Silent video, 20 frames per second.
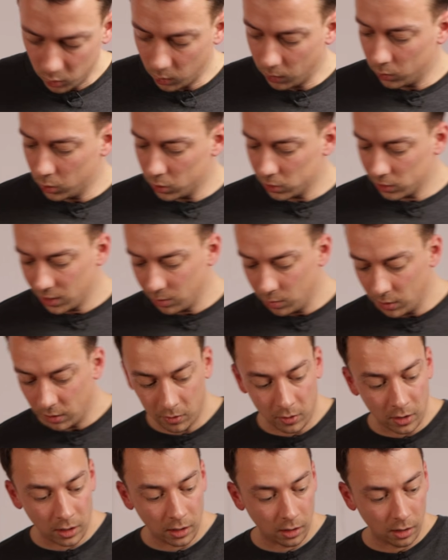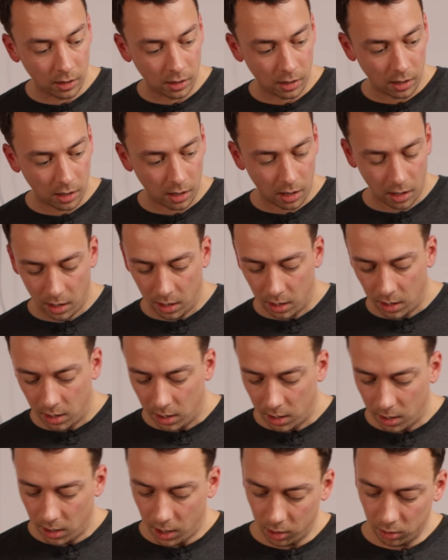so we've used a little bit of the
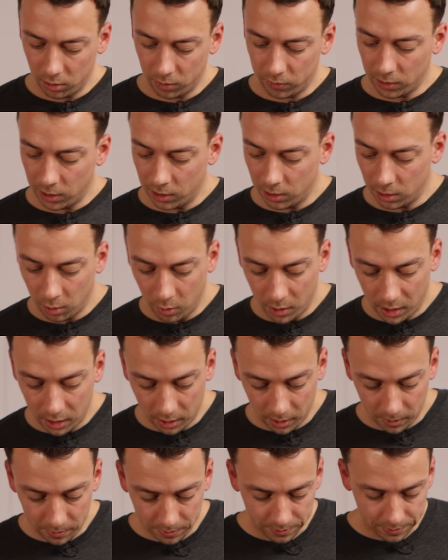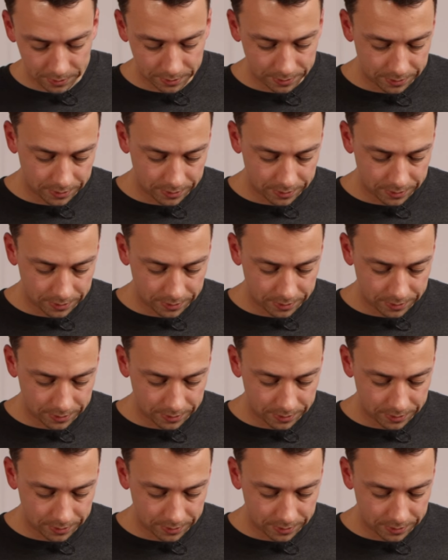Hygrophila araquaia.